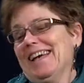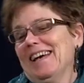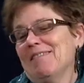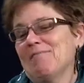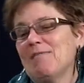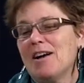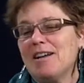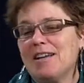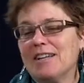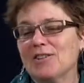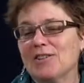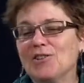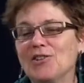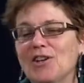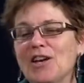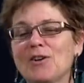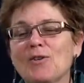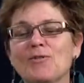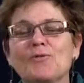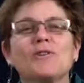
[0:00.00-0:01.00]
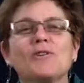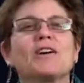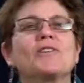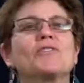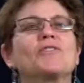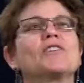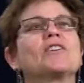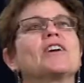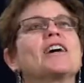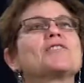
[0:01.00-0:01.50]
I'm not gonna channel Frank
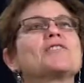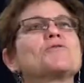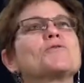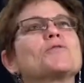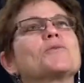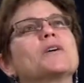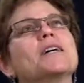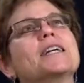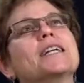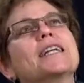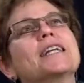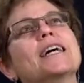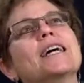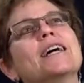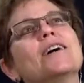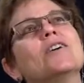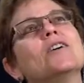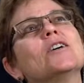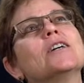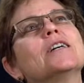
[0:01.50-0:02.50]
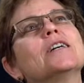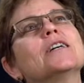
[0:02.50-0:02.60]
Sinatra right now.